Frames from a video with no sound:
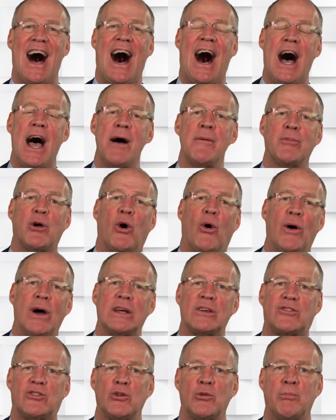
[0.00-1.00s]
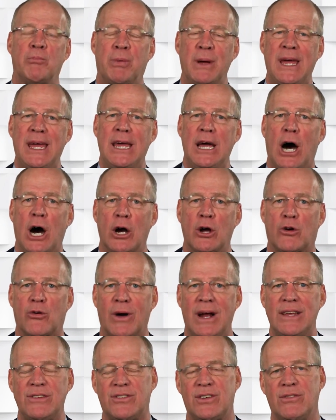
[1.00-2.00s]
I'm going to be
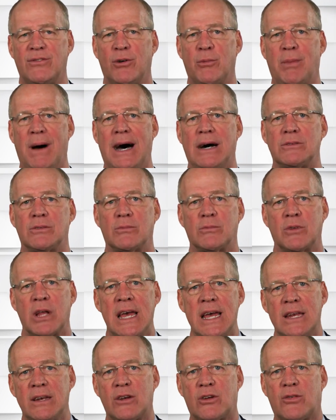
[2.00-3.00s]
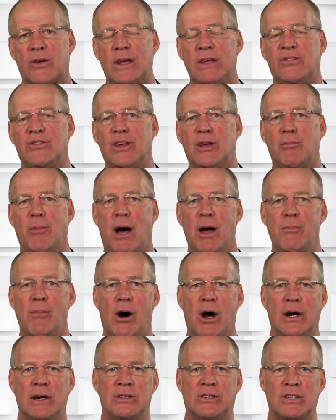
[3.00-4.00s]
aggressive about increasing my
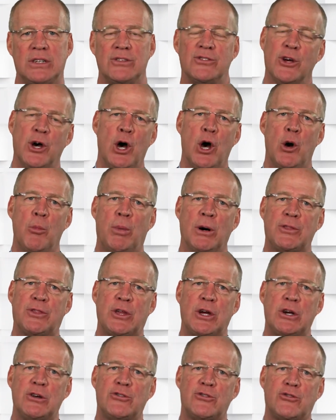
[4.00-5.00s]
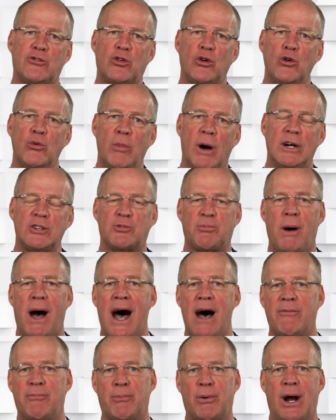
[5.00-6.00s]
margins, but there's too much
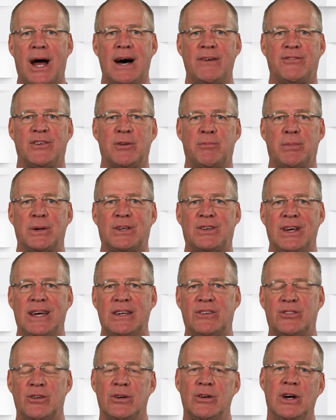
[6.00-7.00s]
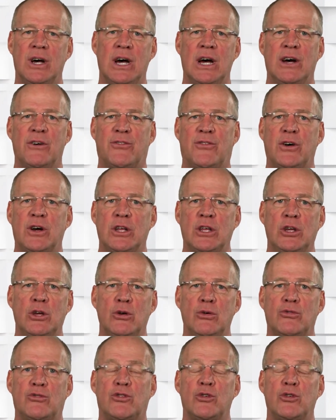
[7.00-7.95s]
profit potential for you